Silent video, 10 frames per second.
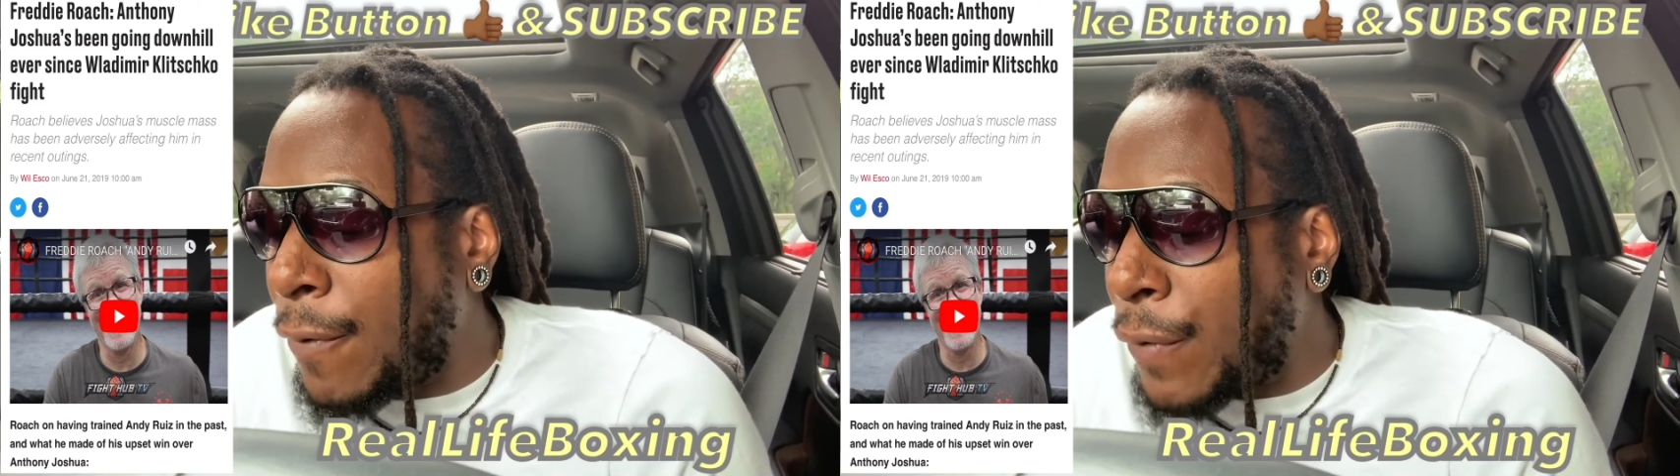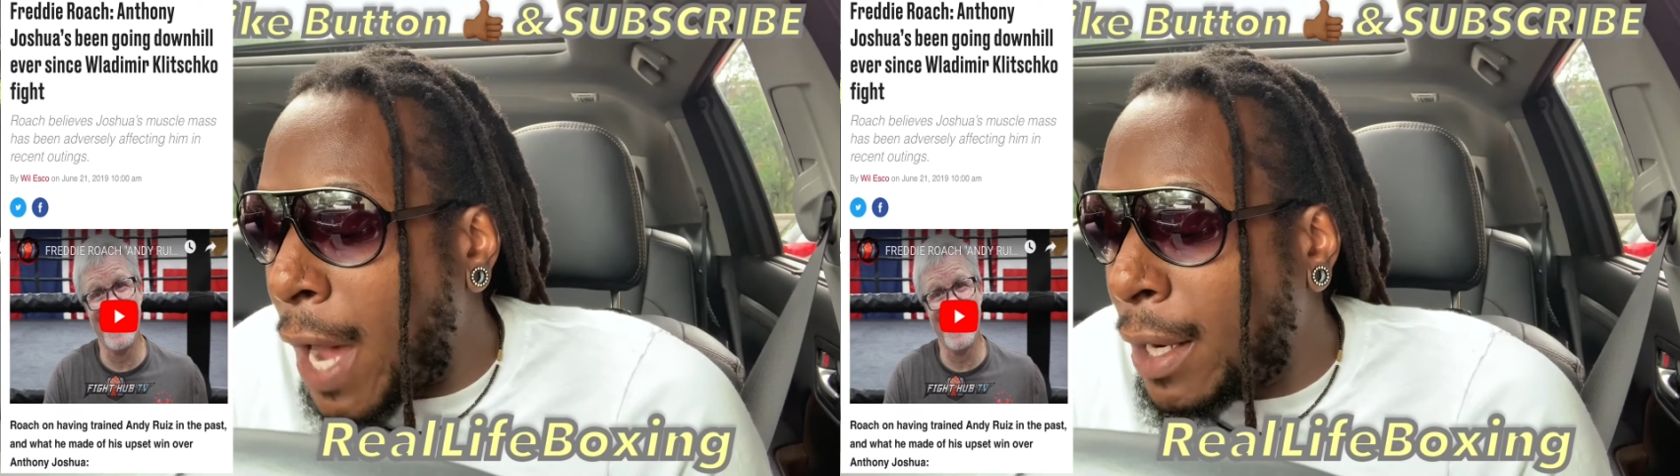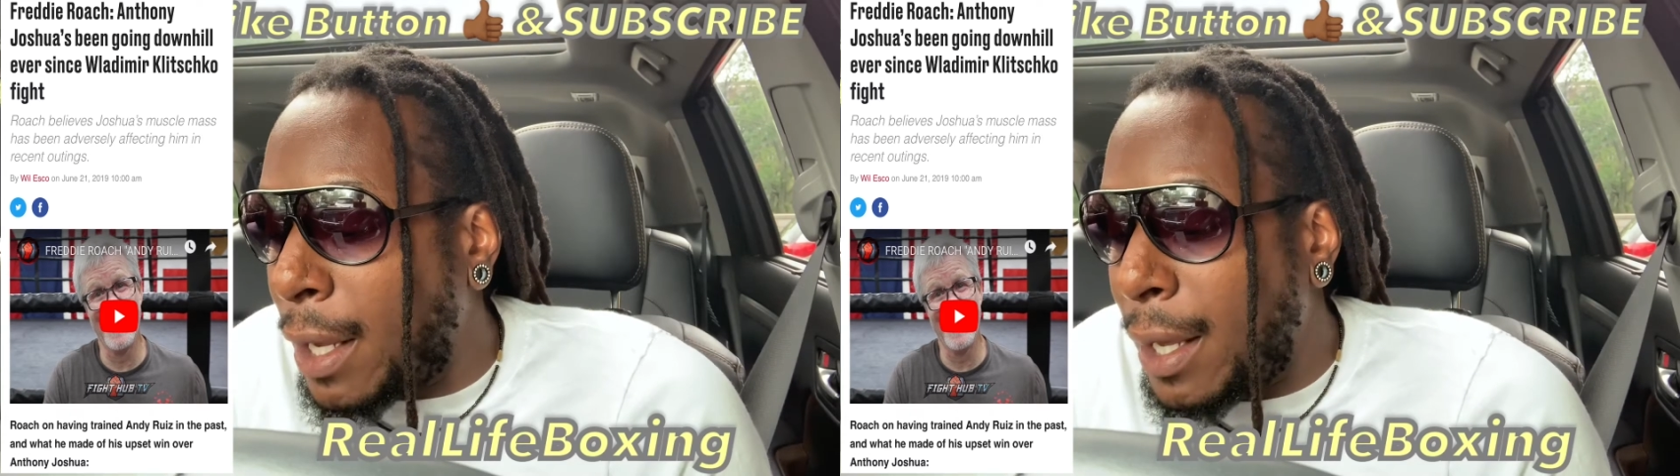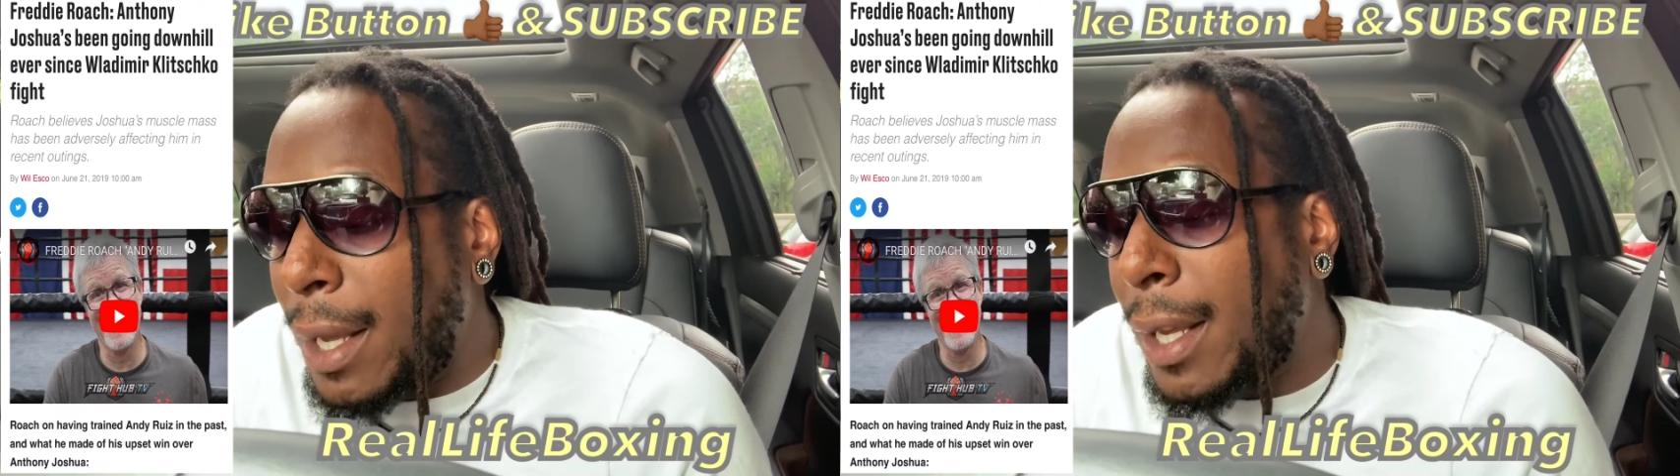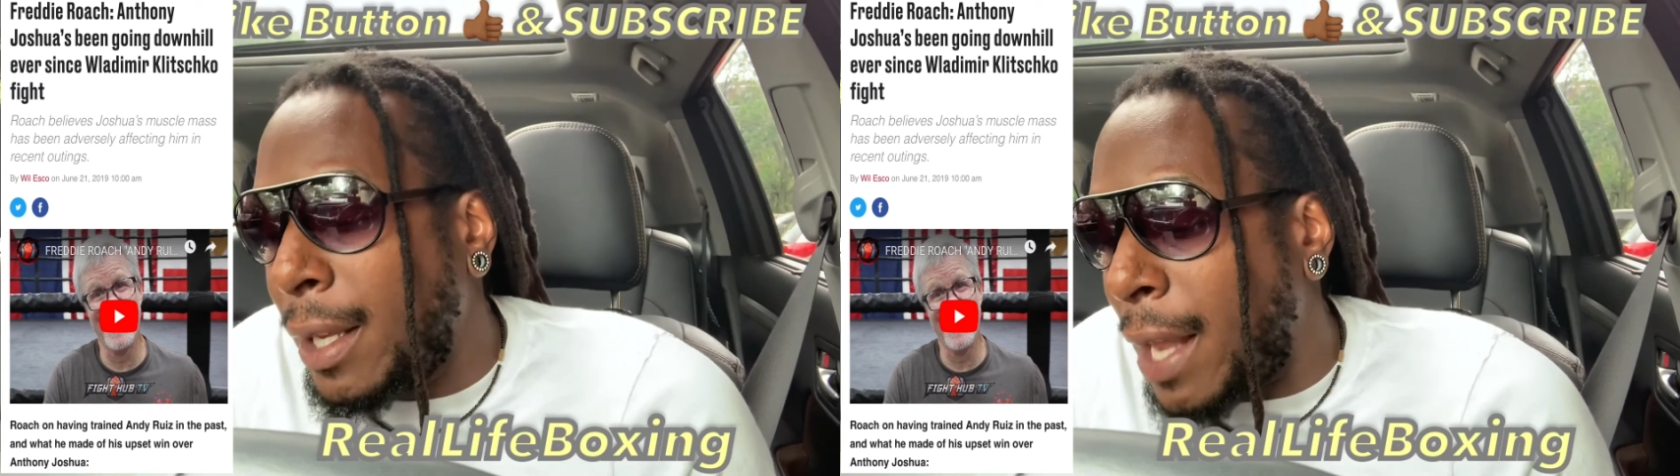a fighter,
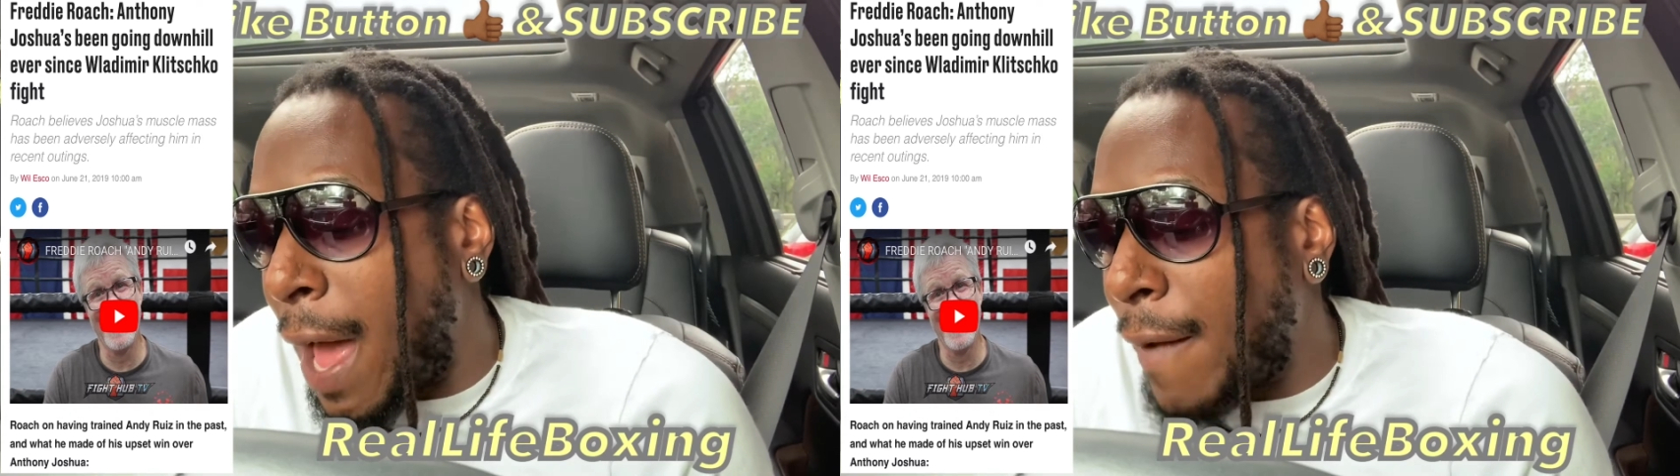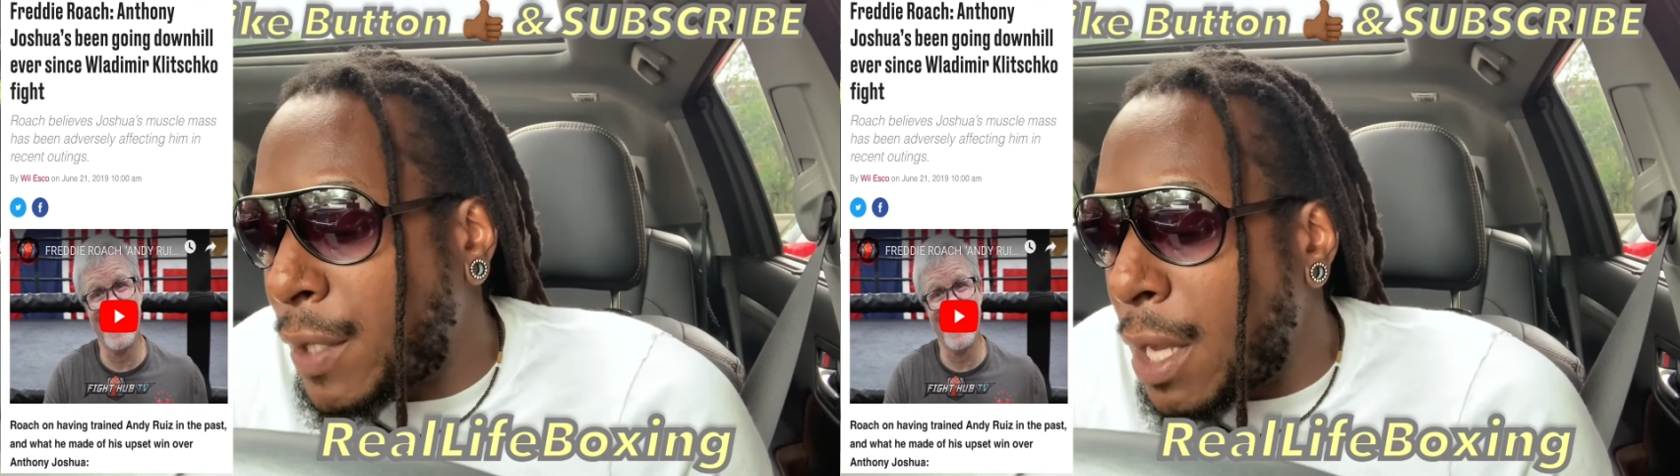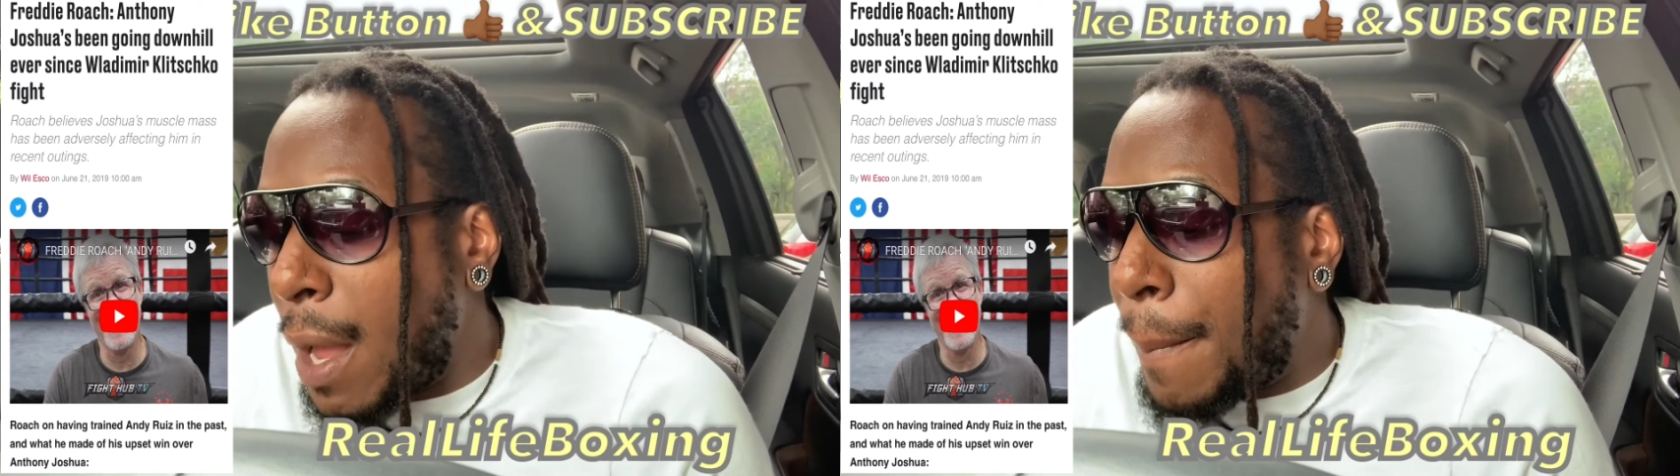he laughs.